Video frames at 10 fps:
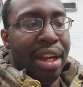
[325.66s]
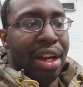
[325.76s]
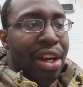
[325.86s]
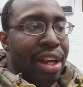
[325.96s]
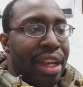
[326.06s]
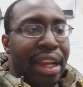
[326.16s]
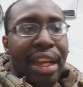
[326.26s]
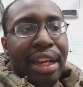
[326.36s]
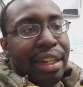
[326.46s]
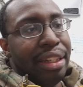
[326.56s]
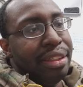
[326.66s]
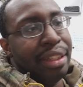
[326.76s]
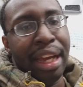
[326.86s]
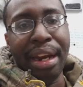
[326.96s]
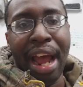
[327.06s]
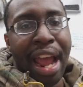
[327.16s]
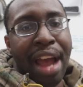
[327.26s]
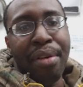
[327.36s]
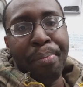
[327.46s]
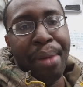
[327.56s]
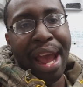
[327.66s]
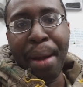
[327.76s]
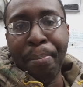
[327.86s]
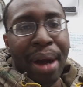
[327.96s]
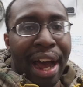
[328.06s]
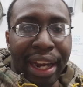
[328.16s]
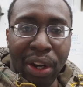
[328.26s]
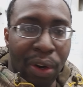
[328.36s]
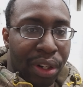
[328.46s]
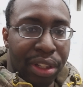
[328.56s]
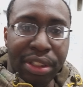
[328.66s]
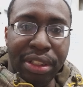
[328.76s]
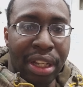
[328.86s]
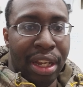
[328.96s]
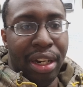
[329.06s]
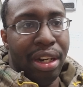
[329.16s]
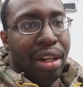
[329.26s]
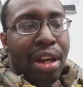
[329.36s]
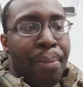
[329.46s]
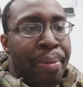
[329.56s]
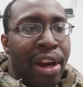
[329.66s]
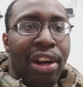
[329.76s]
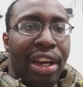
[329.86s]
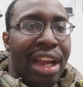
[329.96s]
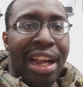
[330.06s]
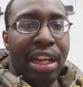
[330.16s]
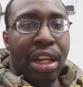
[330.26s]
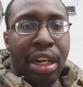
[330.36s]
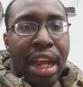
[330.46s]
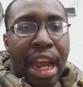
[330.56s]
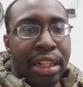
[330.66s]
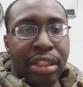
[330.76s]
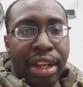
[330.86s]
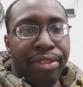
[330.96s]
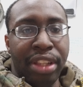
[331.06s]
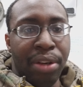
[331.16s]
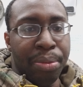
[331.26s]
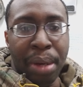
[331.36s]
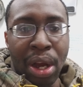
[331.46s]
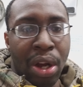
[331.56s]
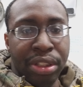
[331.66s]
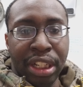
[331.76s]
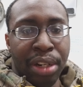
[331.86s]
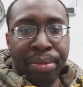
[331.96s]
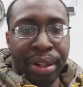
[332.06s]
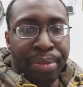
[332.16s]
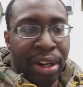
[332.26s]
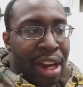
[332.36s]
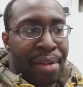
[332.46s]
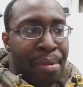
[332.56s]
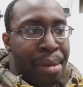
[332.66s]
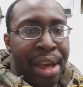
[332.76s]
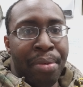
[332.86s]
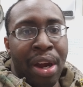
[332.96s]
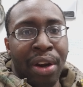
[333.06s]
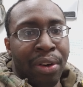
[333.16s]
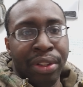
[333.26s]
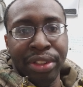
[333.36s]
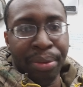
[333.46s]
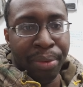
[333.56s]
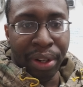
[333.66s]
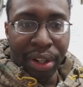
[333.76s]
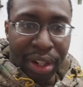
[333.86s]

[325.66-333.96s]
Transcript: again that I have a bad body harness, that apparently I can connect to everything with my all-tail, but apparently I have a bad body harness somewhere.